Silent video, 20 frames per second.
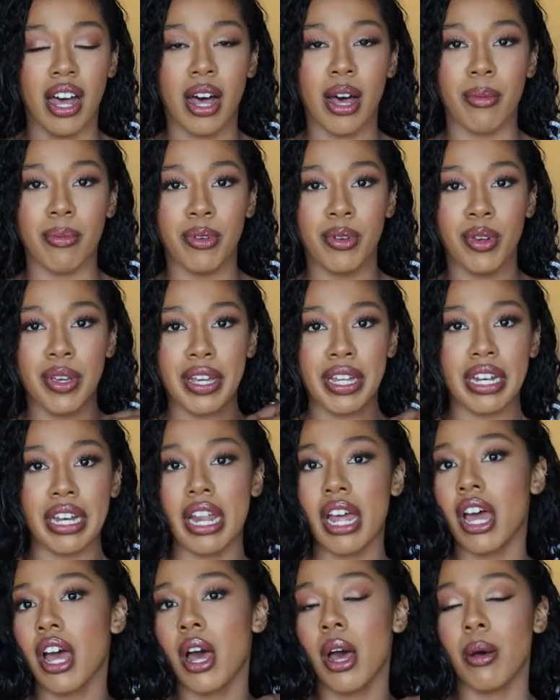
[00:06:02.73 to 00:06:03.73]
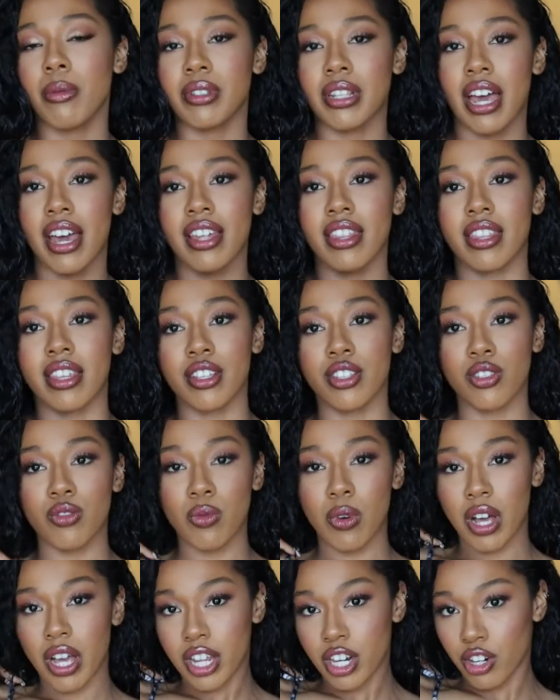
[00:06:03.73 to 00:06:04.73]
up. You can tie this
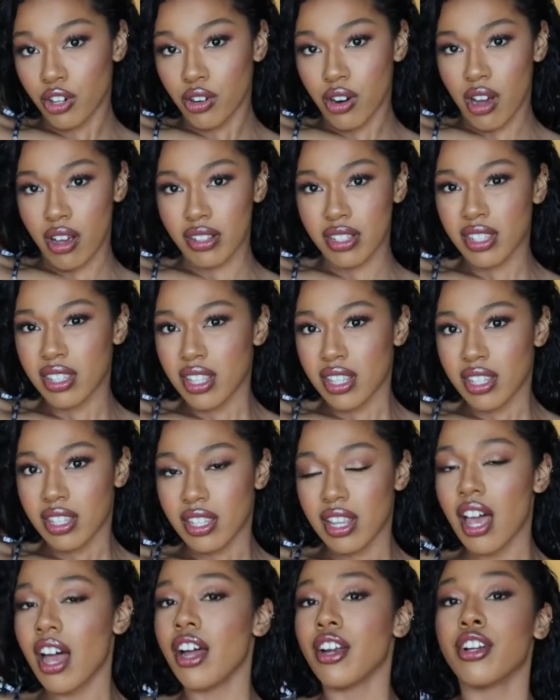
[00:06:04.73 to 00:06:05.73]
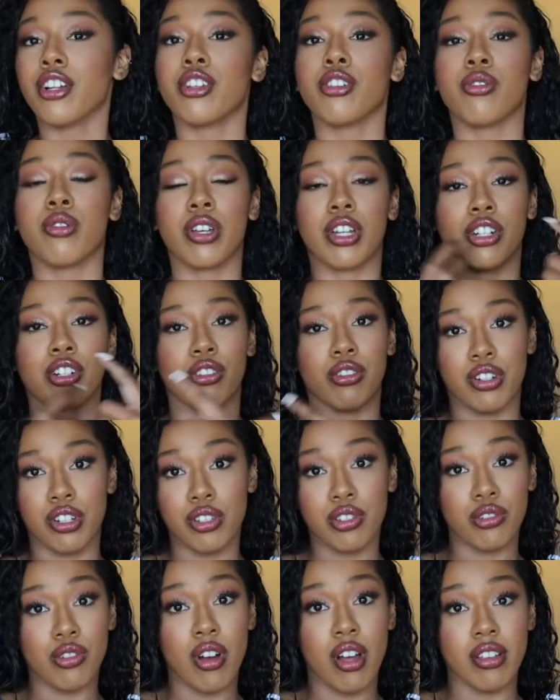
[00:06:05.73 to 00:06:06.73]
one across this side or you can
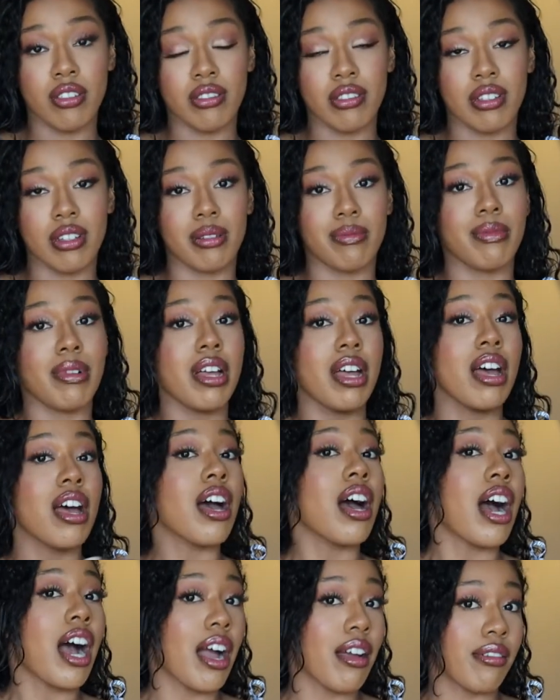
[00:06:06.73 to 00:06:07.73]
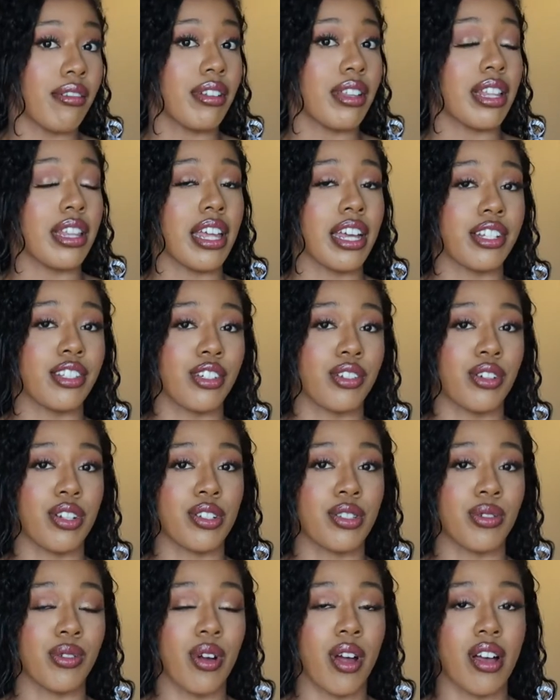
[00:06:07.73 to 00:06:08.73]
crisscross them. I really like to
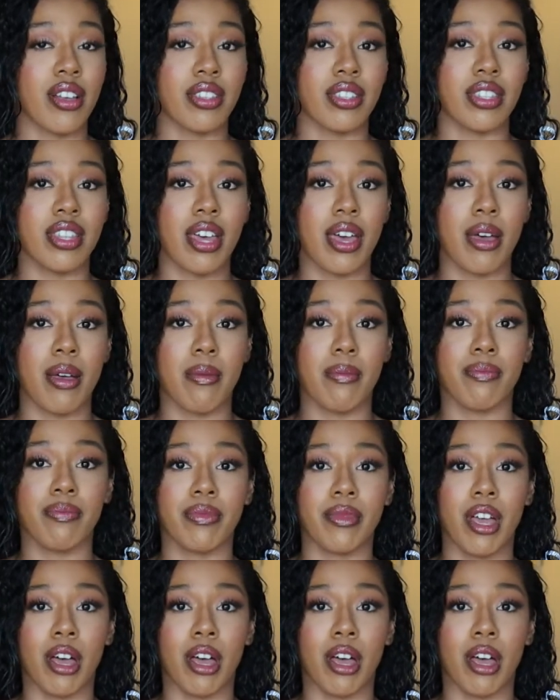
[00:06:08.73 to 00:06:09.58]
crisscross them.